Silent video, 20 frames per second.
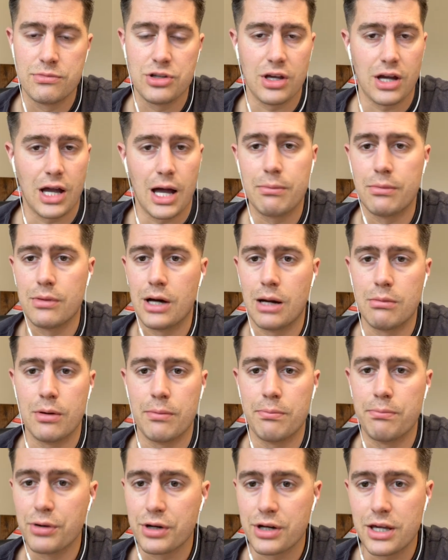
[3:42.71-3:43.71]
So like I'm, I'm a
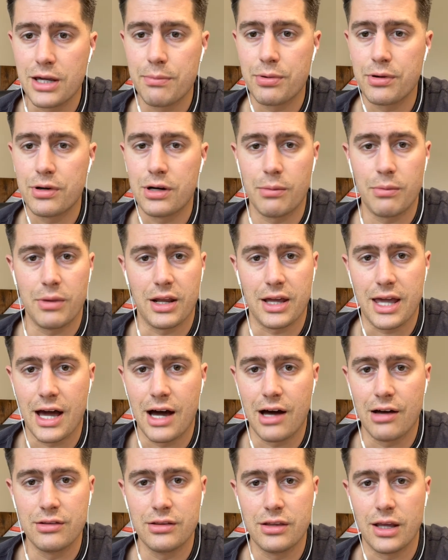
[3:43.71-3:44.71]
bookkeeper, I'm an
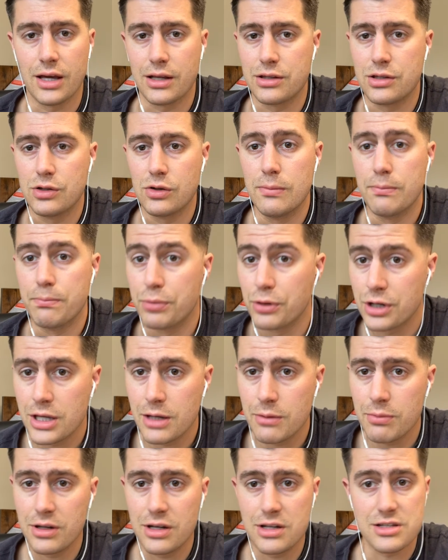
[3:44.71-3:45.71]
accountant, like doing
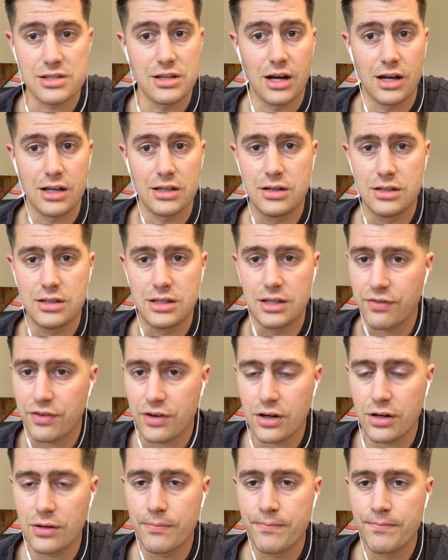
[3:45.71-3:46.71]
bookkeeping is not
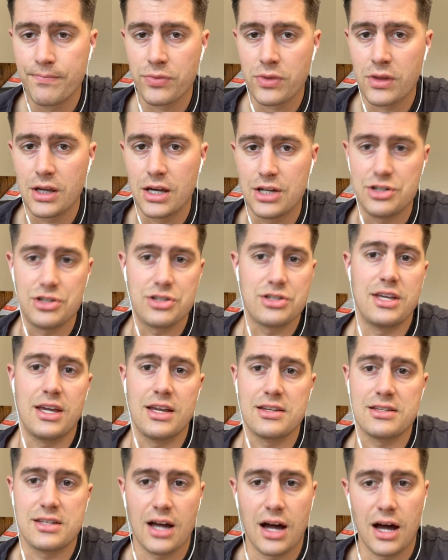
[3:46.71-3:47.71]
difficult, it just
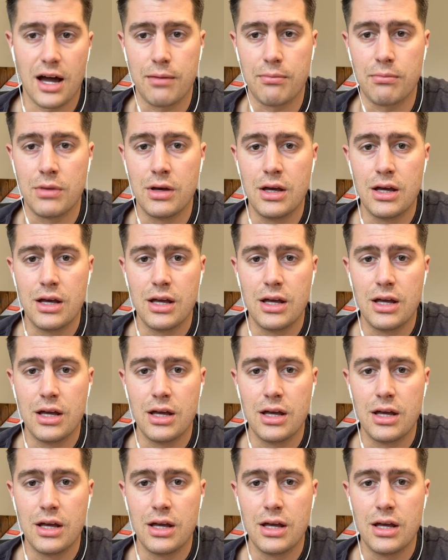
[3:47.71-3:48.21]
takes time.